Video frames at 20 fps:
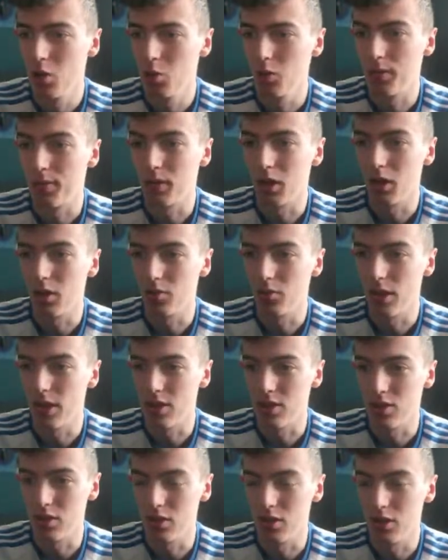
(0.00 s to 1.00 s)
we've got the
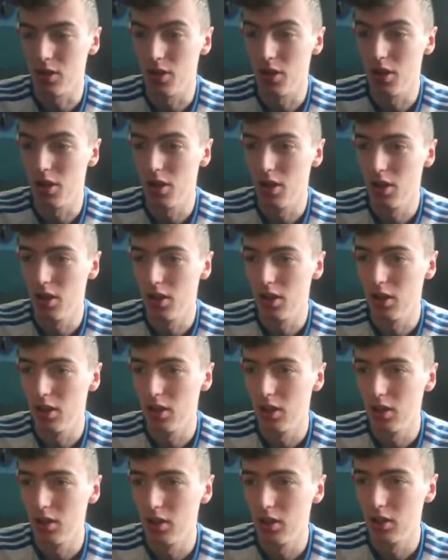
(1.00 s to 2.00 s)
rest of the
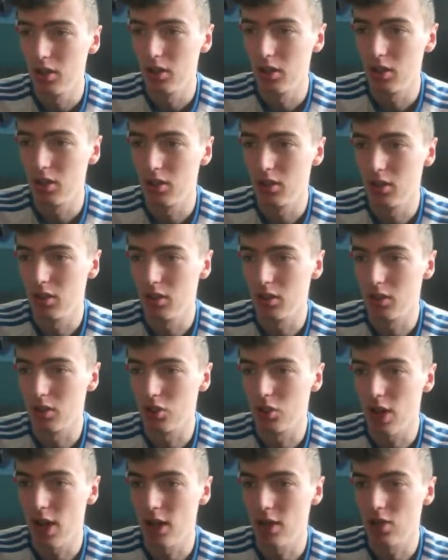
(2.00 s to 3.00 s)

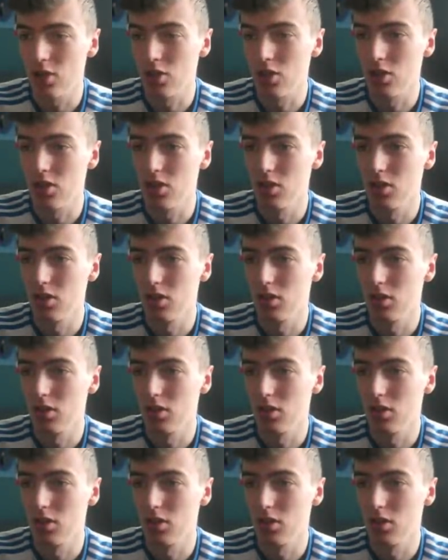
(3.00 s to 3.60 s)
chests.